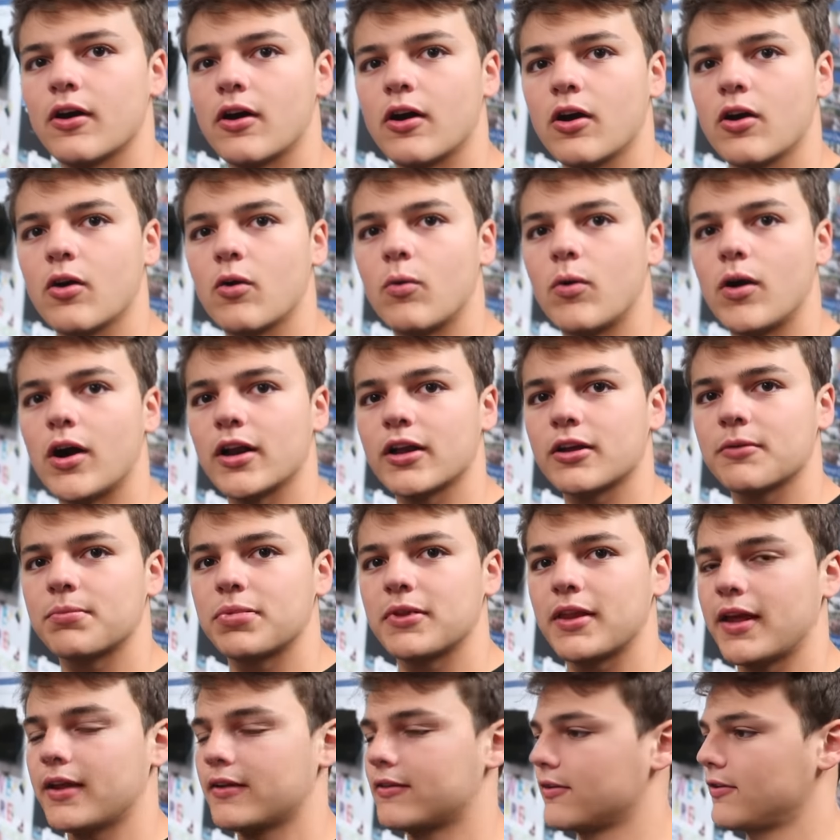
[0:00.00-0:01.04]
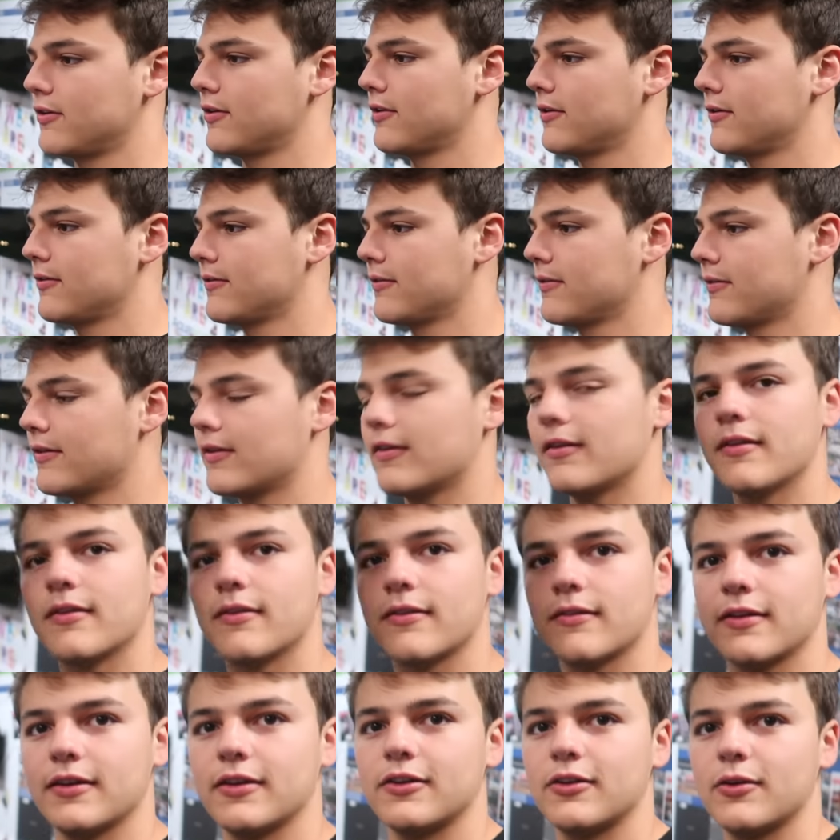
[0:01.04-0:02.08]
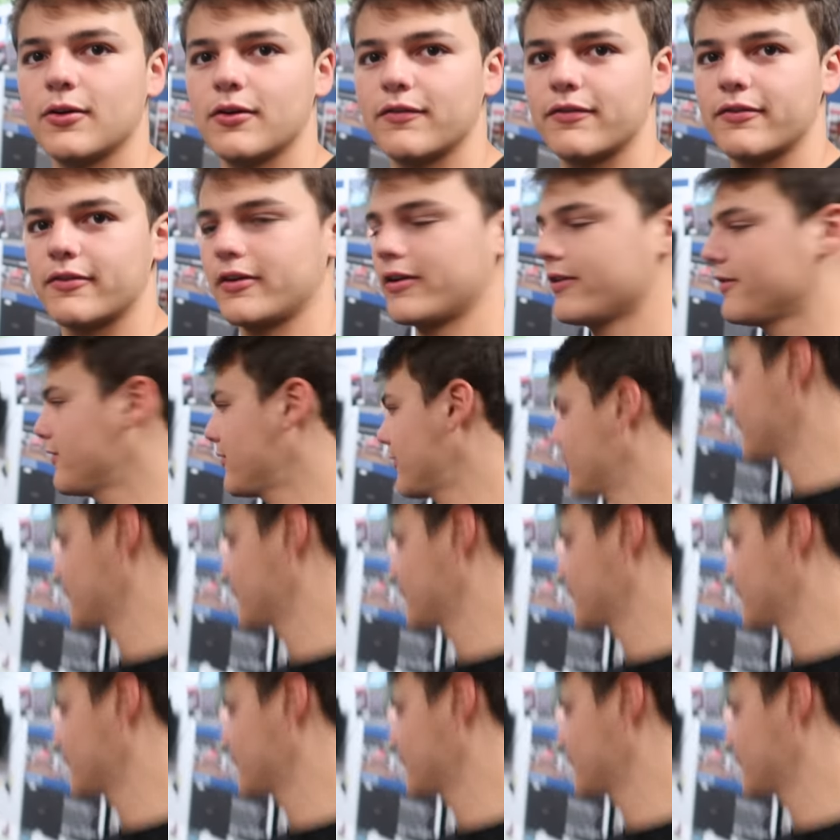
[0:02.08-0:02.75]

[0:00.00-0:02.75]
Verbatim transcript: Aquatic planter. It's going to do it for us.